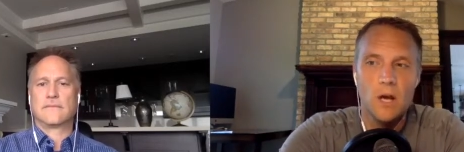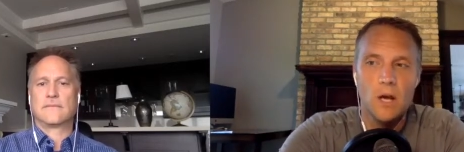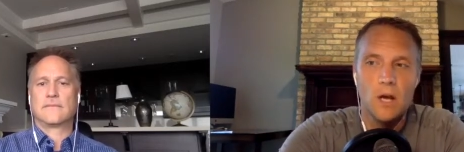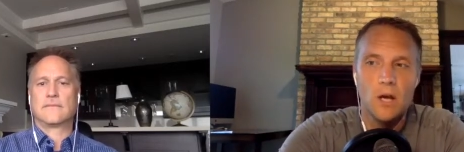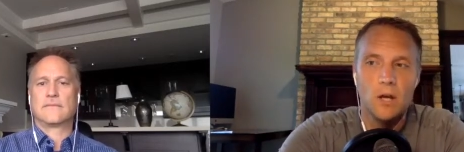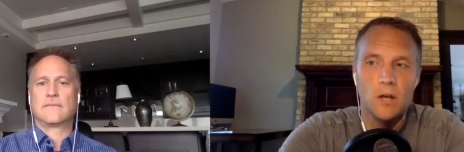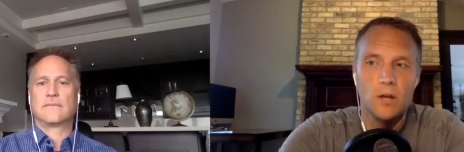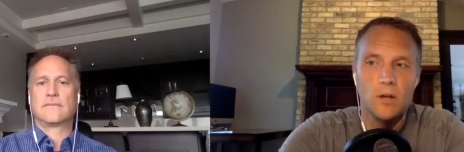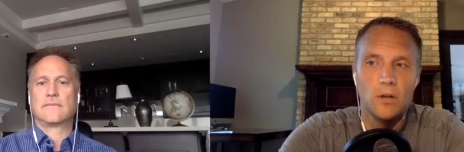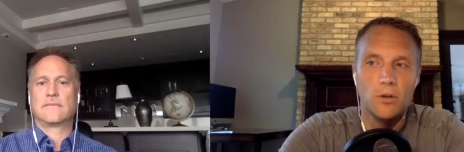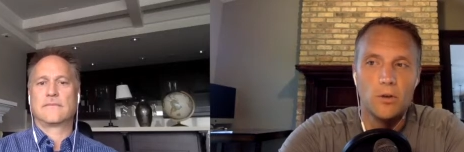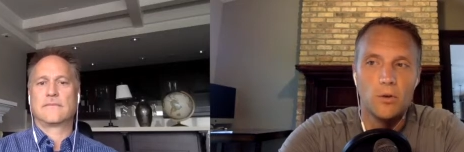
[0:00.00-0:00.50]

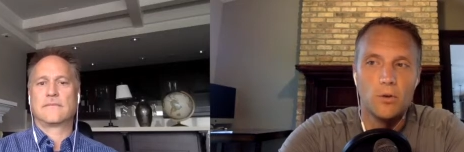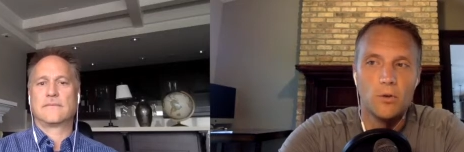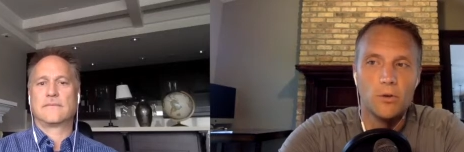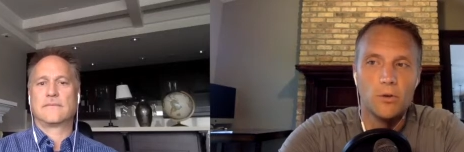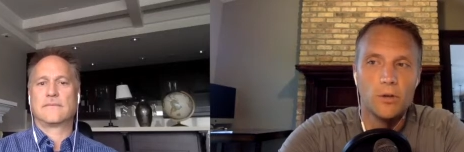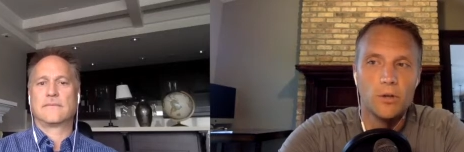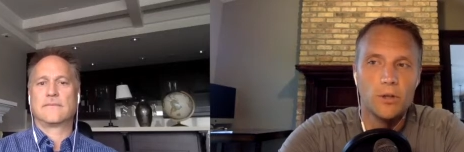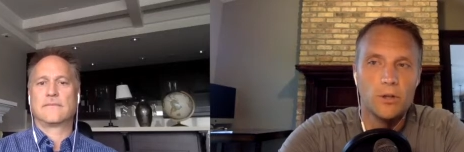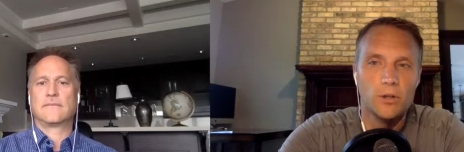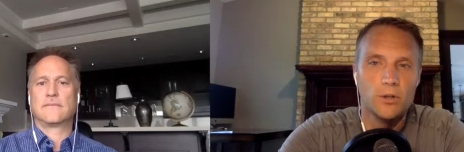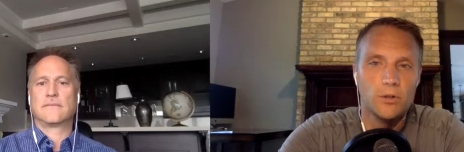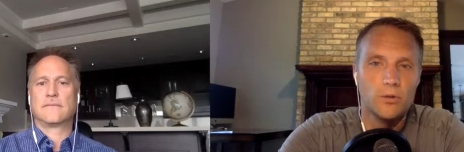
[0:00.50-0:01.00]
Speaker 1: you're
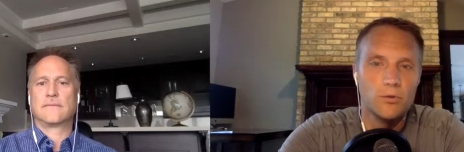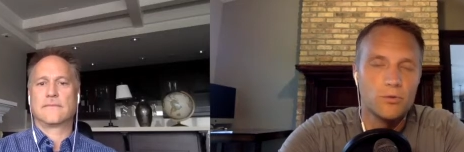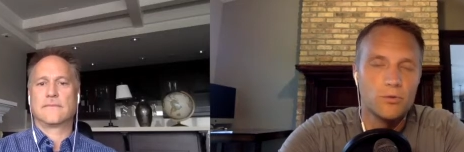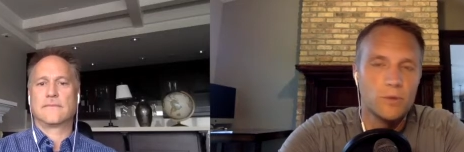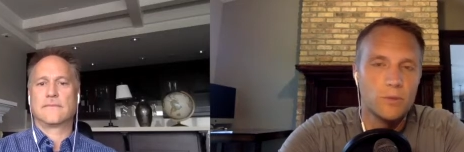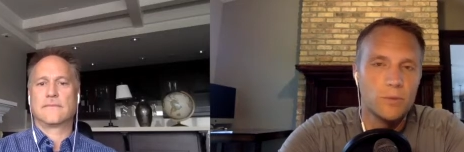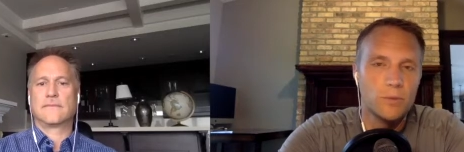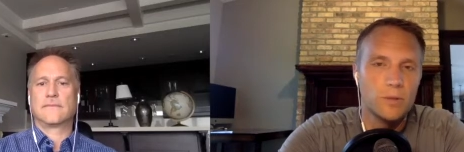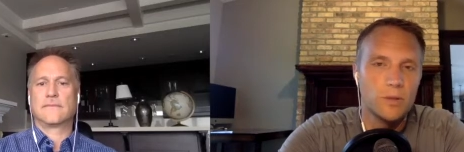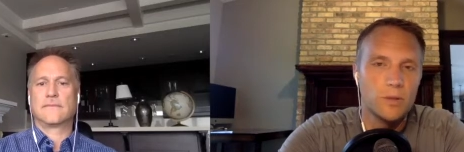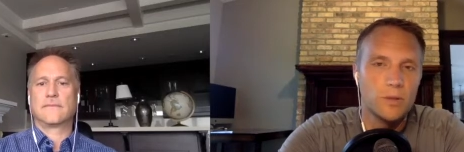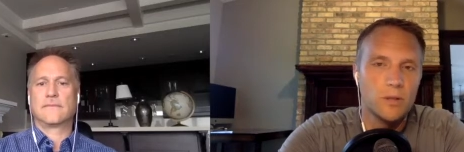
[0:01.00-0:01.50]

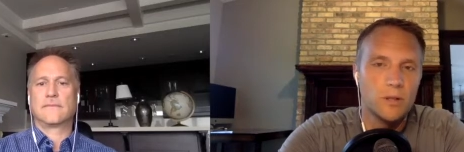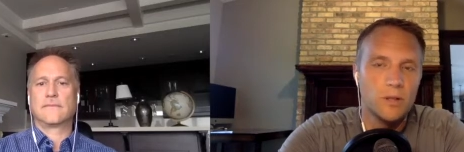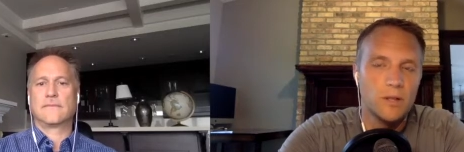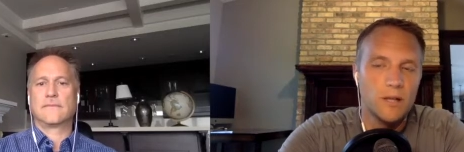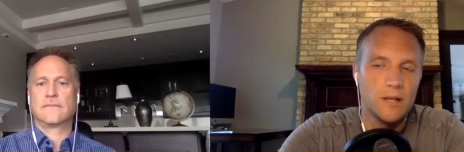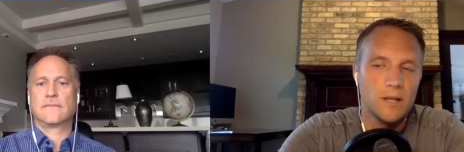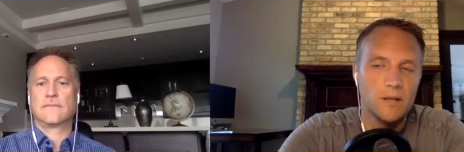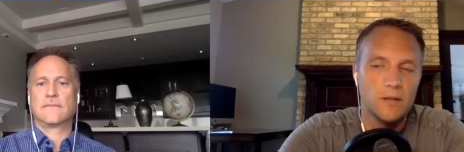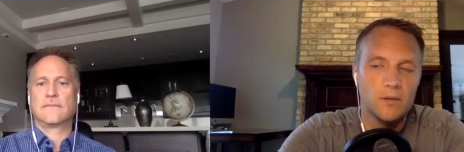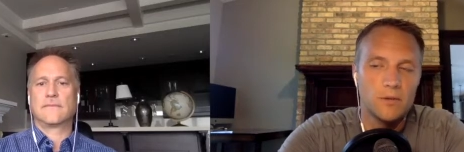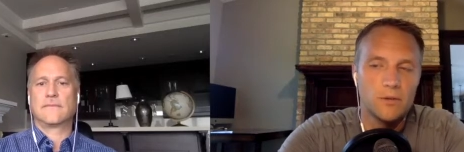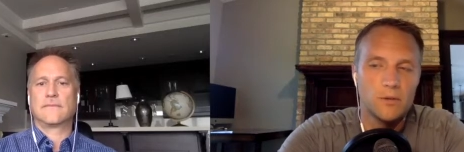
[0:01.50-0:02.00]
contributing
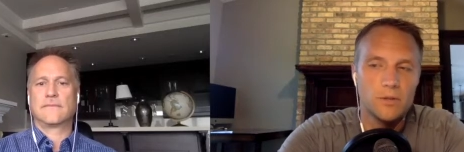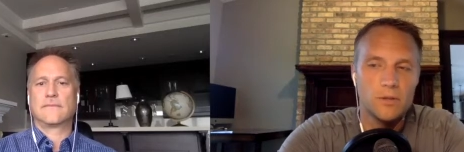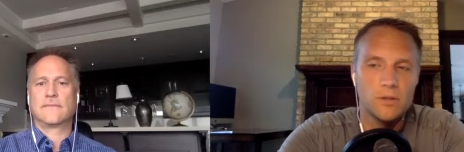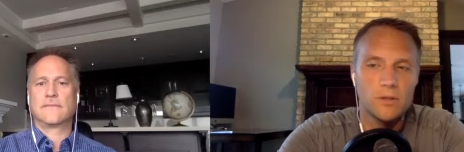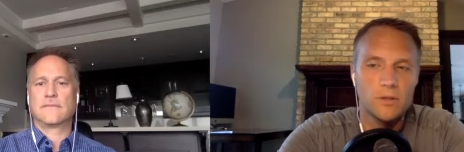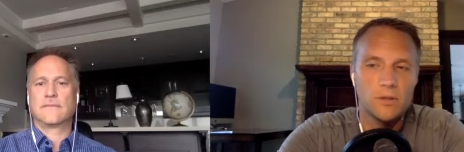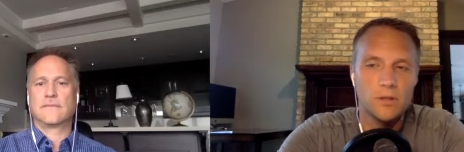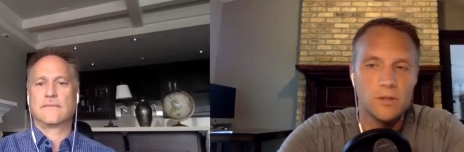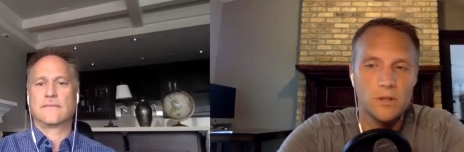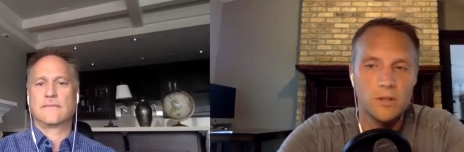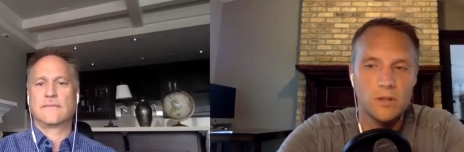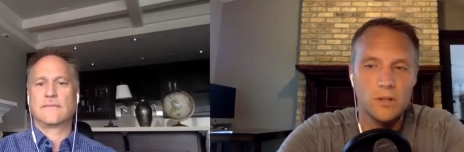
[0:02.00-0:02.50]
yet you're
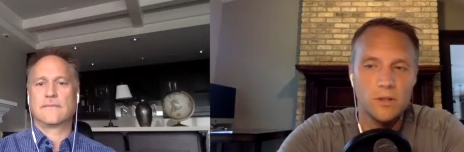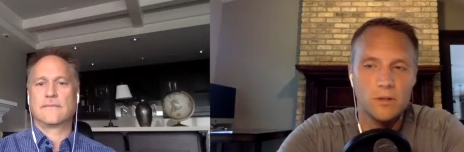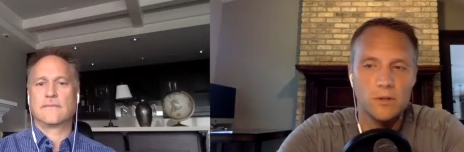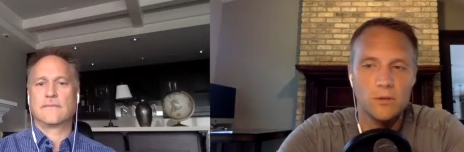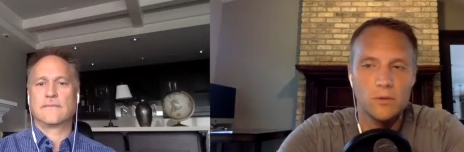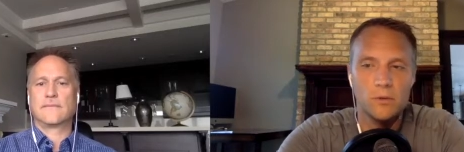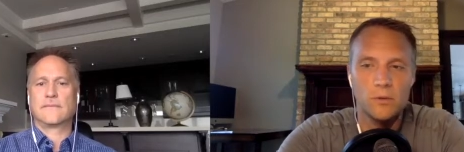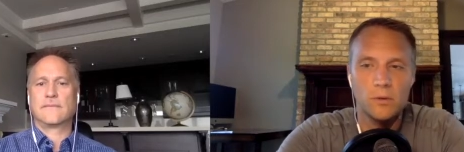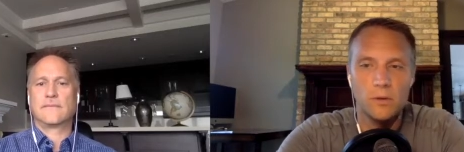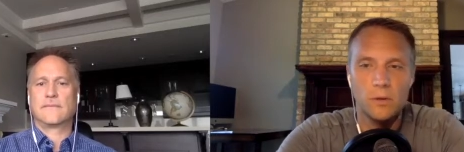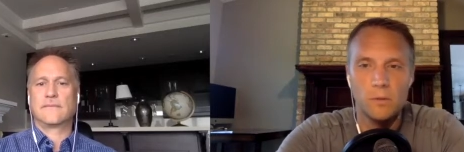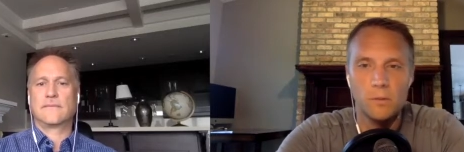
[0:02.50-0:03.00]

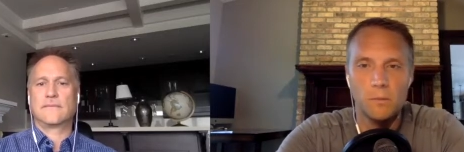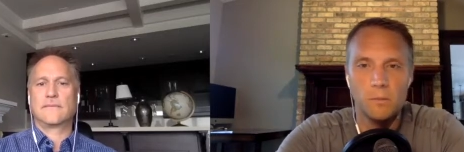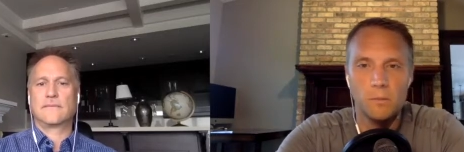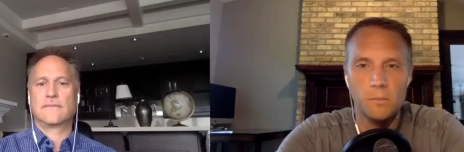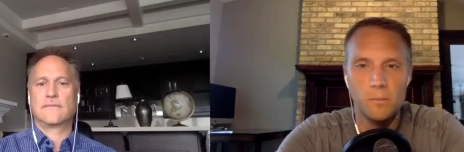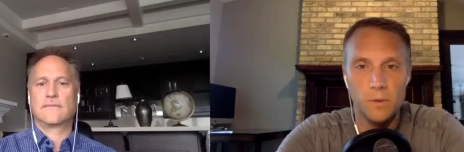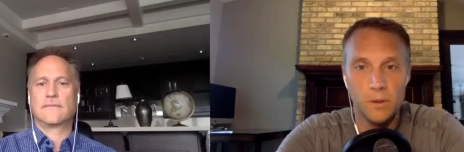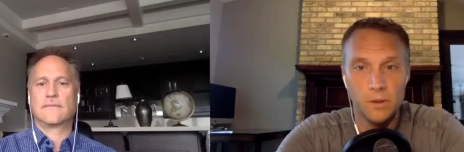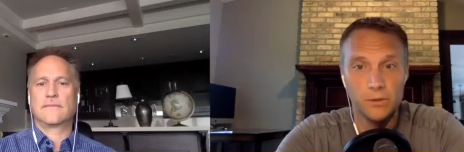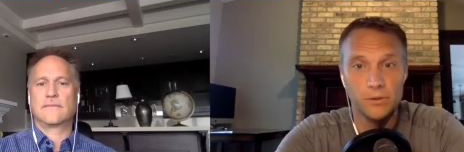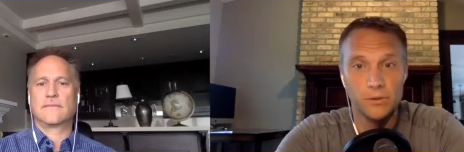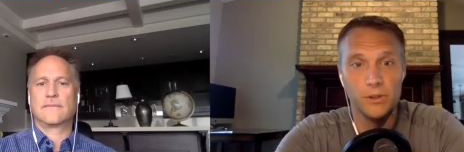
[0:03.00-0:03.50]
still
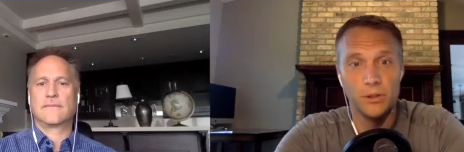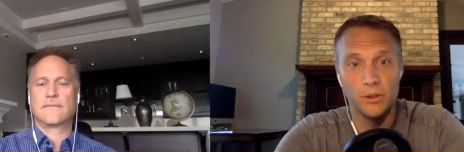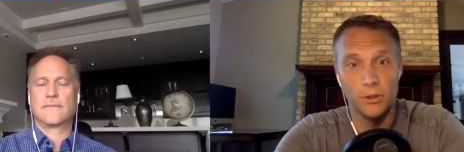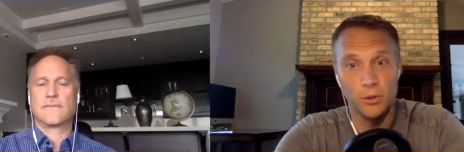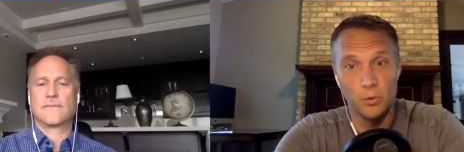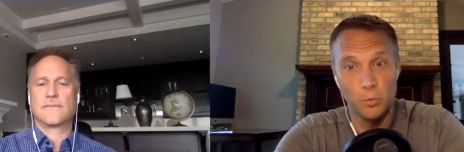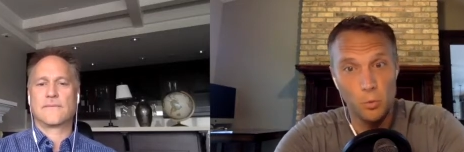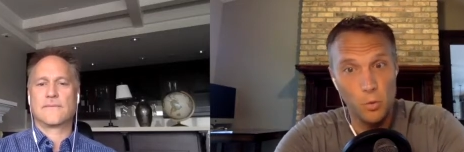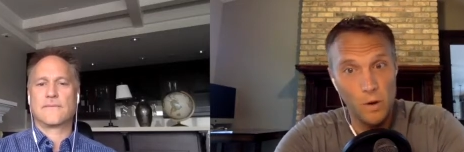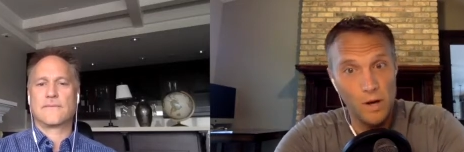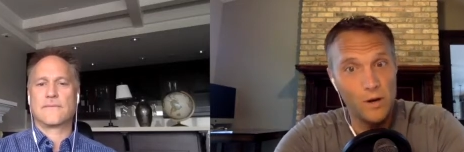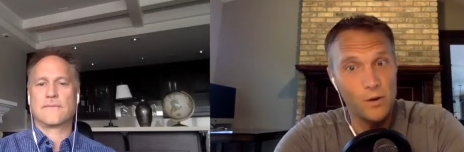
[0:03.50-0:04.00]
building
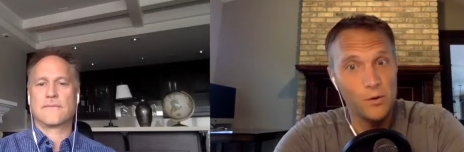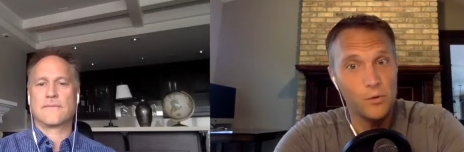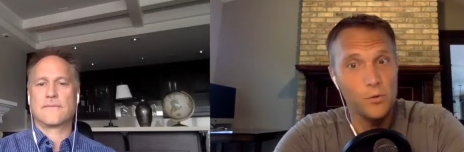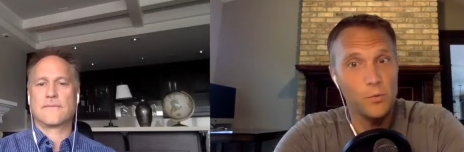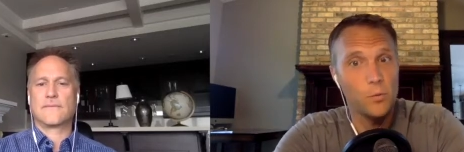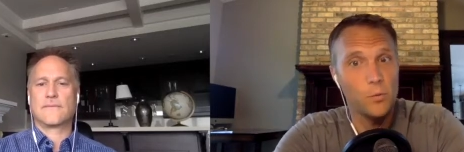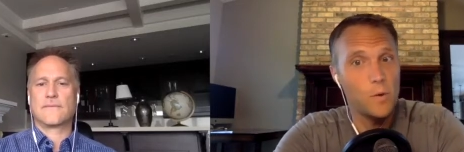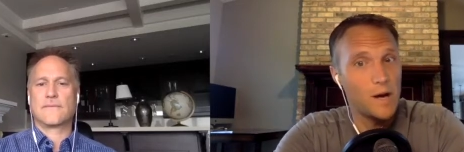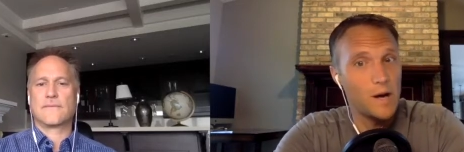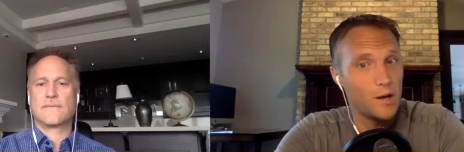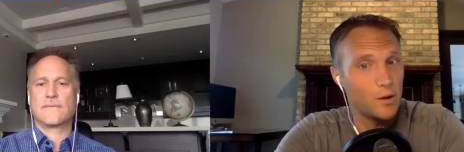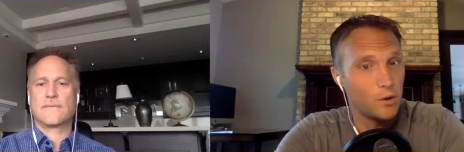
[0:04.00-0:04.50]
your wealth
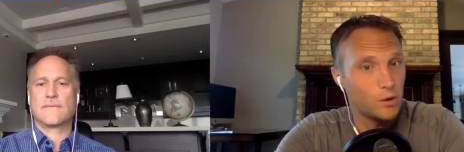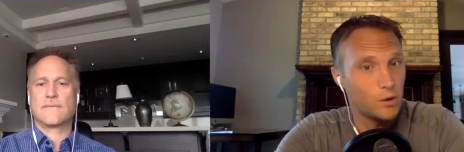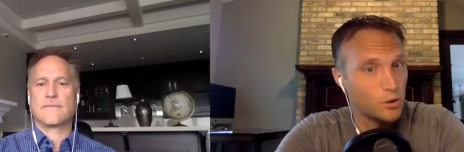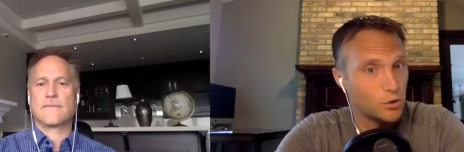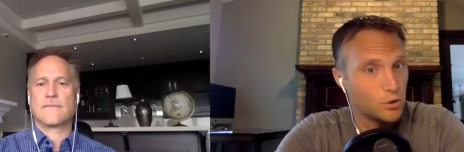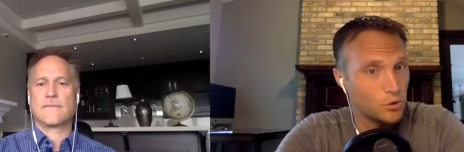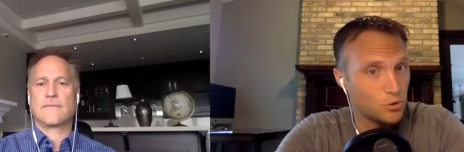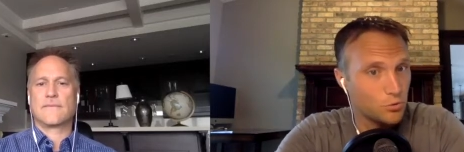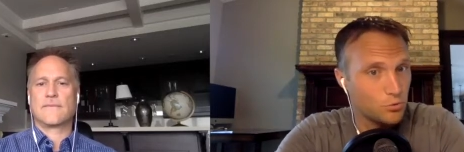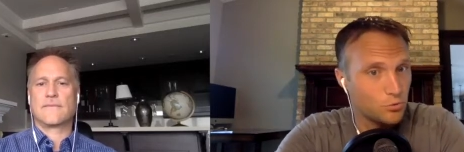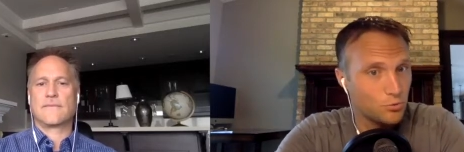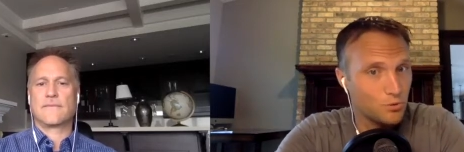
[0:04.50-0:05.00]
while
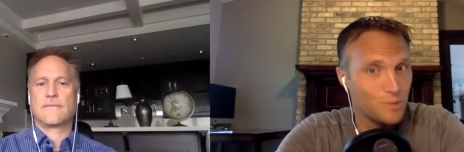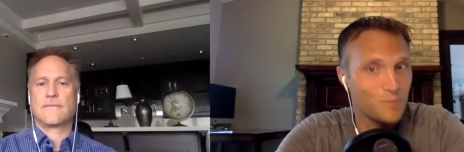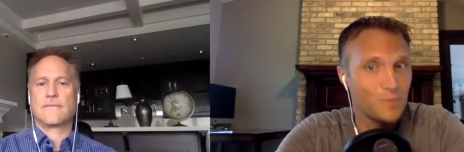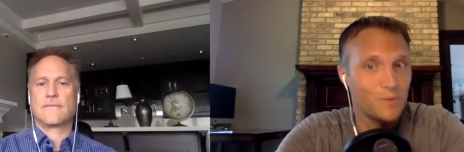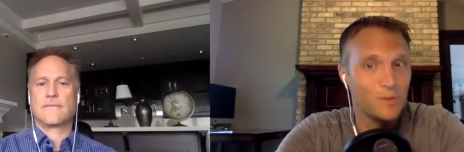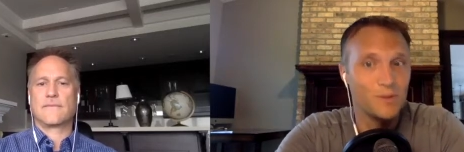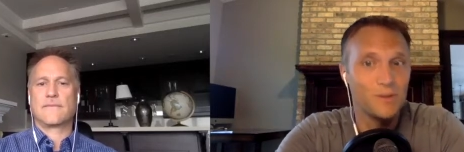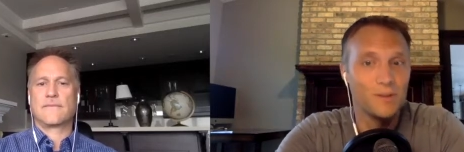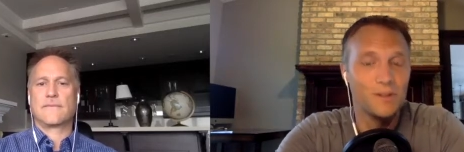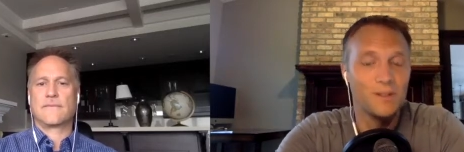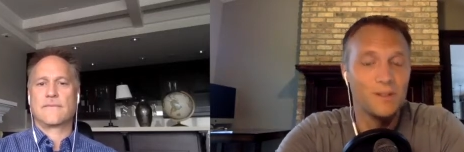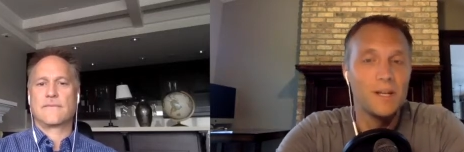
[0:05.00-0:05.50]

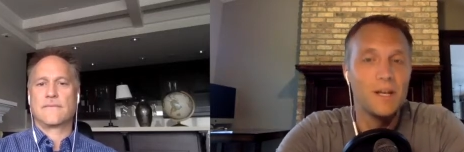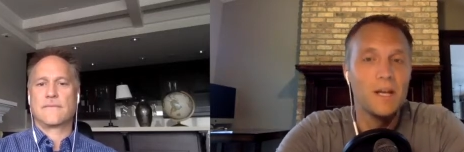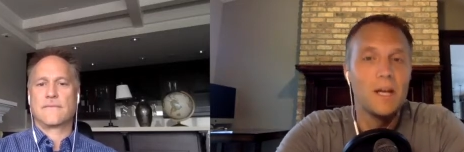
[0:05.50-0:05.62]
contributing